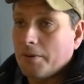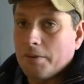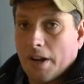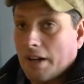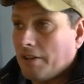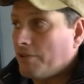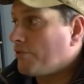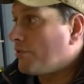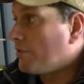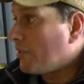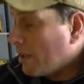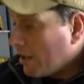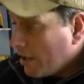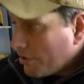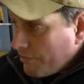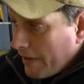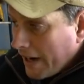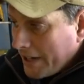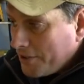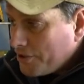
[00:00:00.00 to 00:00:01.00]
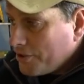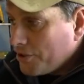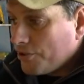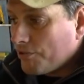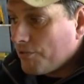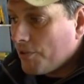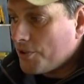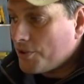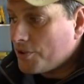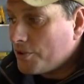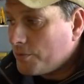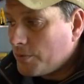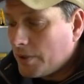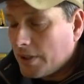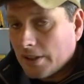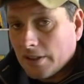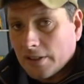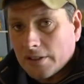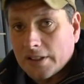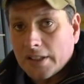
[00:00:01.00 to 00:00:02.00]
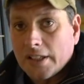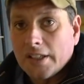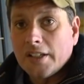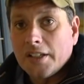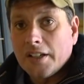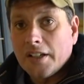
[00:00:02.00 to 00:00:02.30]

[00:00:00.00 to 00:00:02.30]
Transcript: know, and tractors across the world,